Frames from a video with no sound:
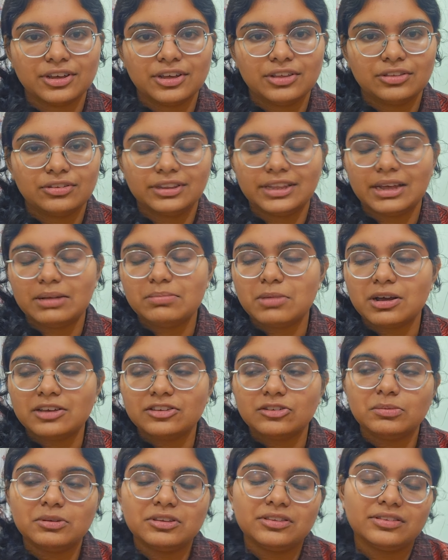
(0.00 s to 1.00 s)
So there
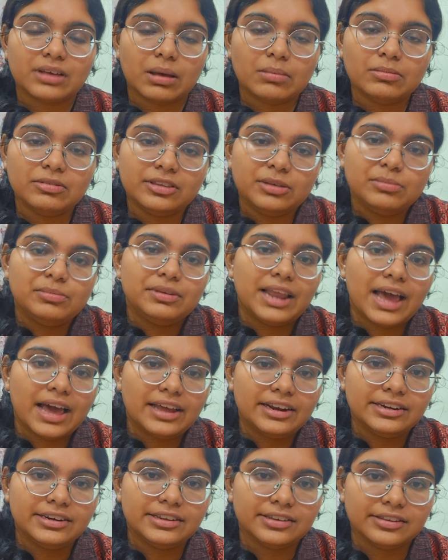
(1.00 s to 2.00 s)
must be some
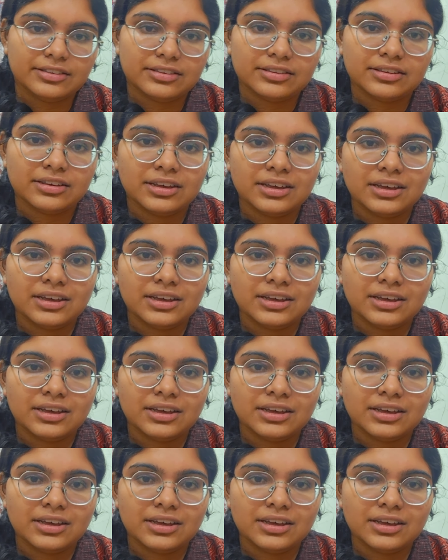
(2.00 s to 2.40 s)
similarities.